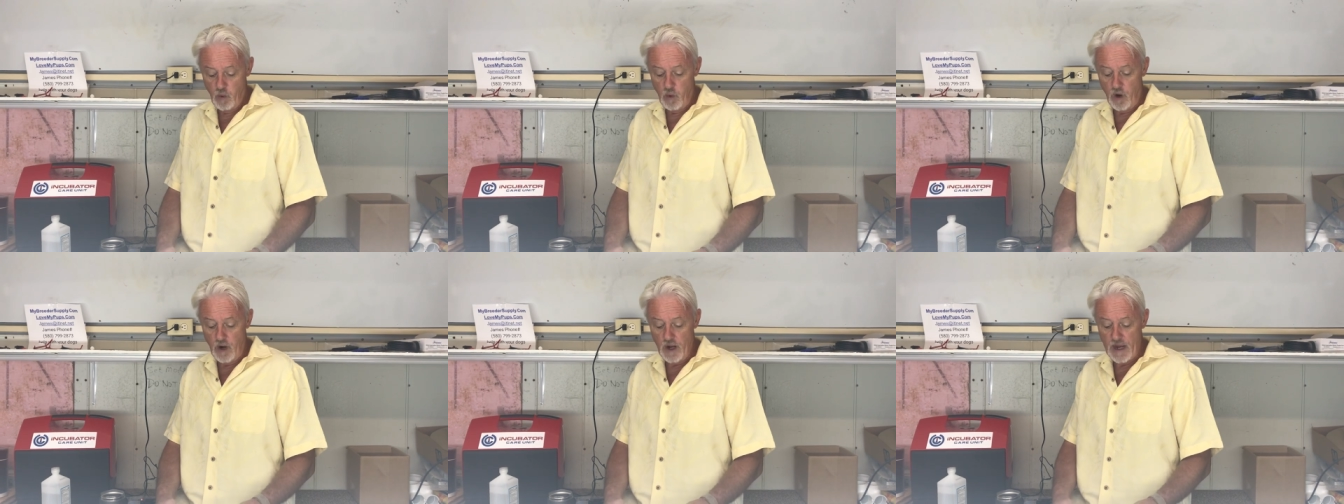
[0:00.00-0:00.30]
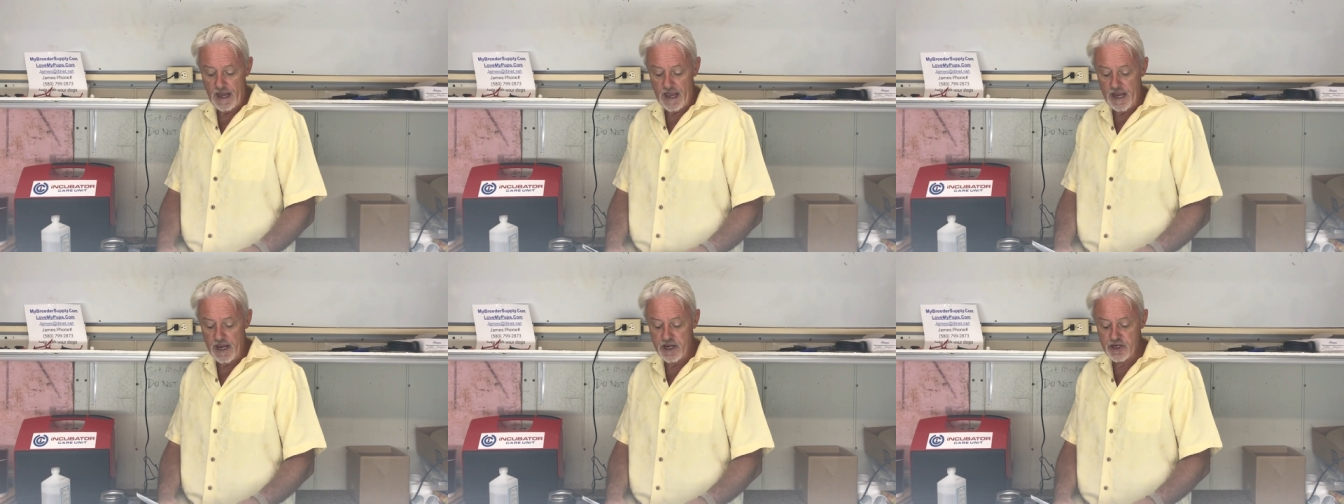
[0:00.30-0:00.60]

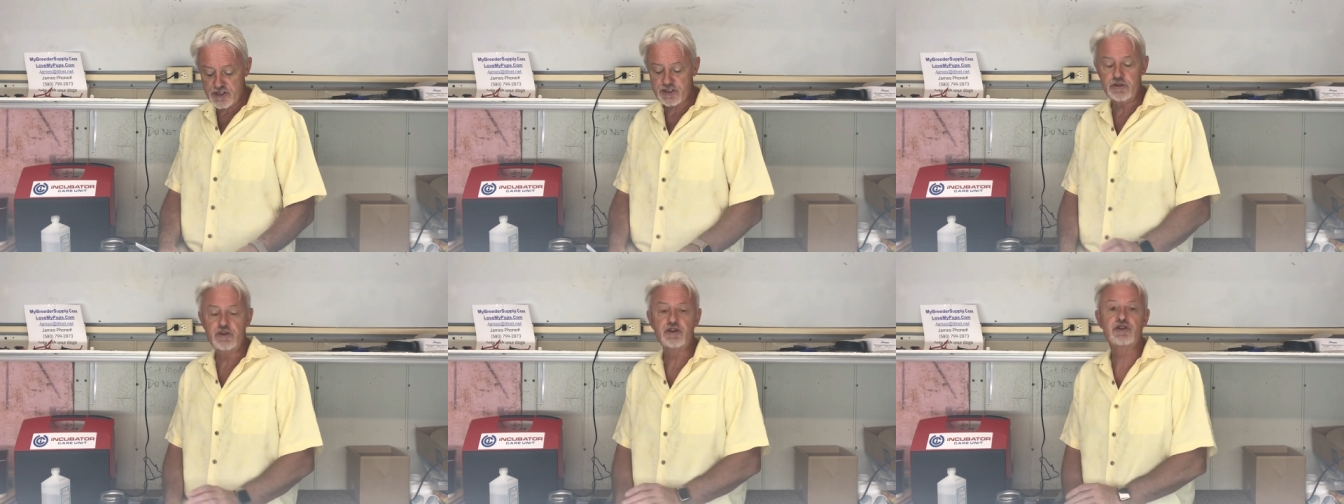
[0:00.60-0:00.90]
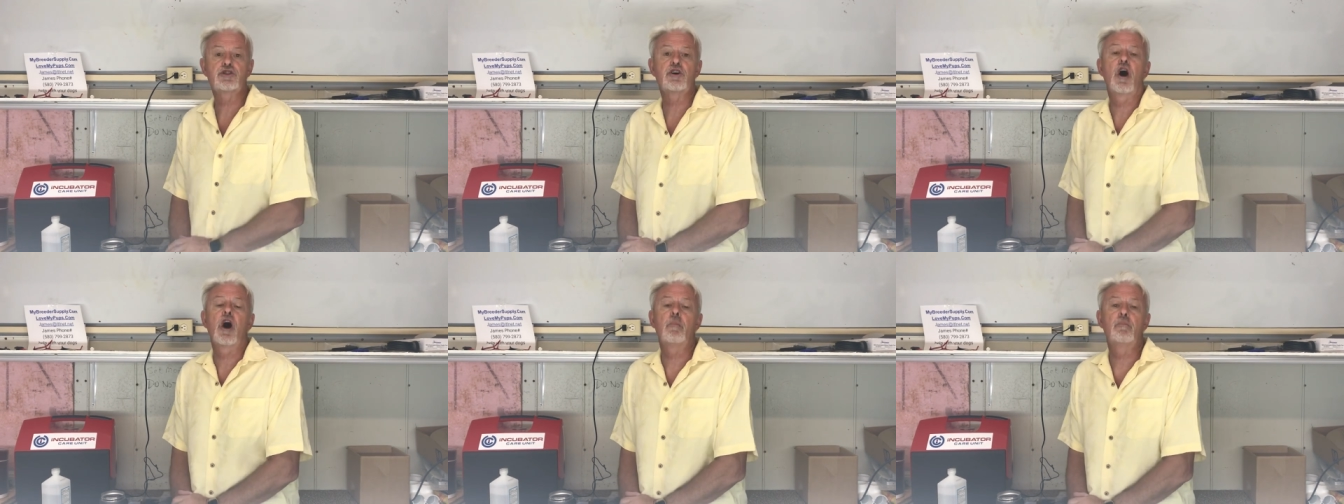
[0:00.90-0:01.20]
what age do you
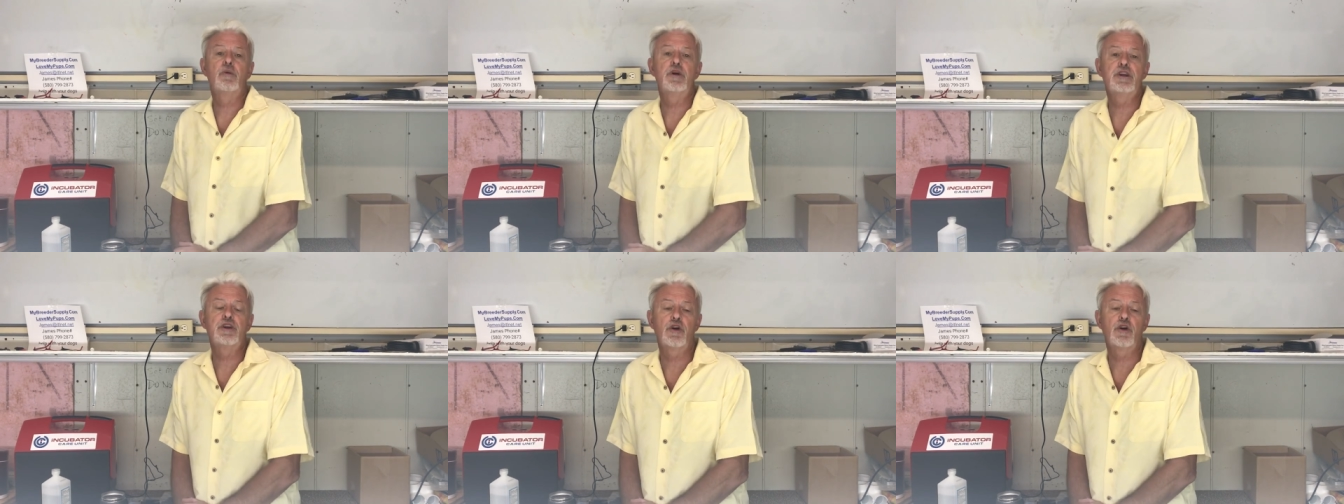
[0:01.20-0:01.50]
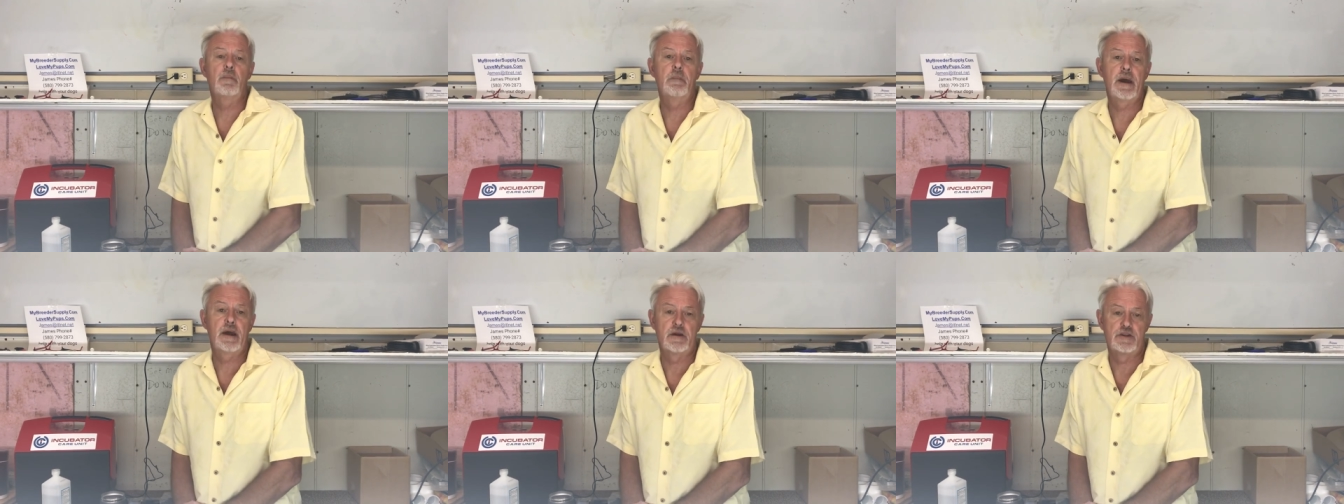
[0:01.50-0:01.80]
start breeding
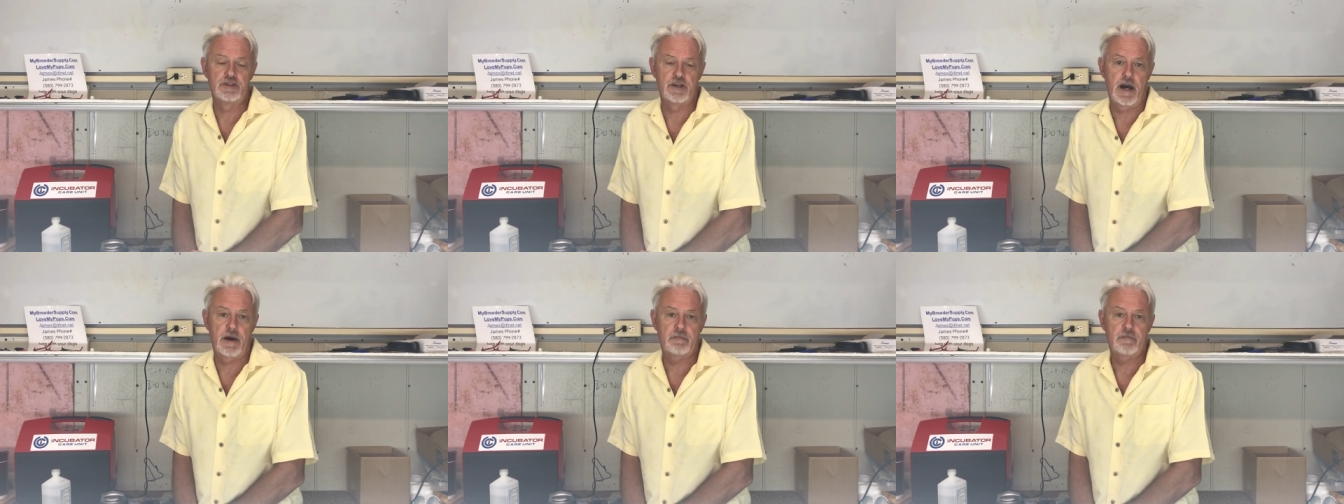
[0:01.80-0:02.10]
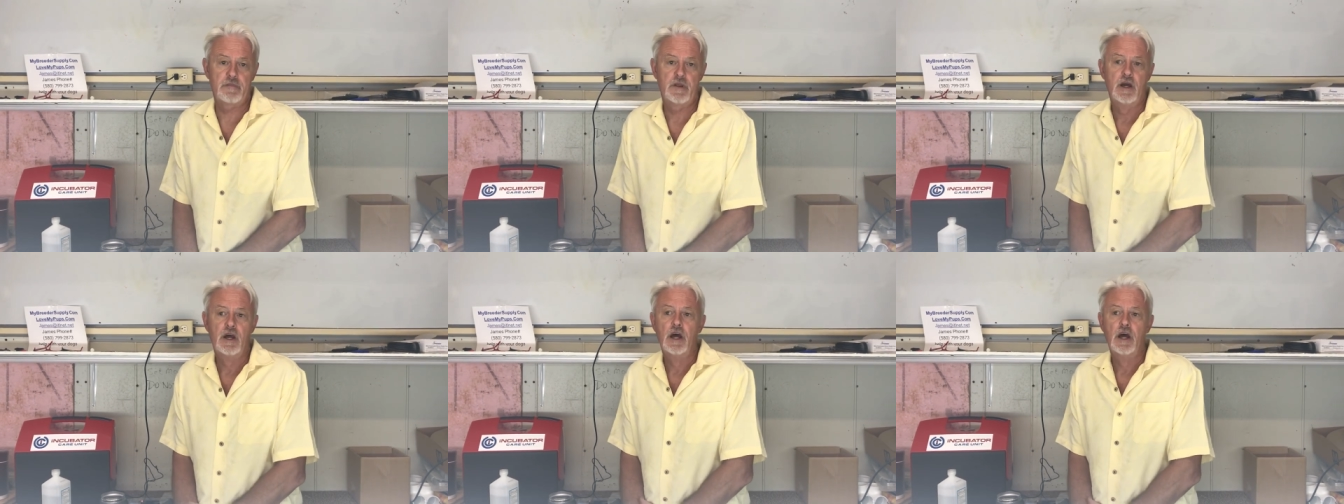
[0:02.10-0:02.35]
your males at?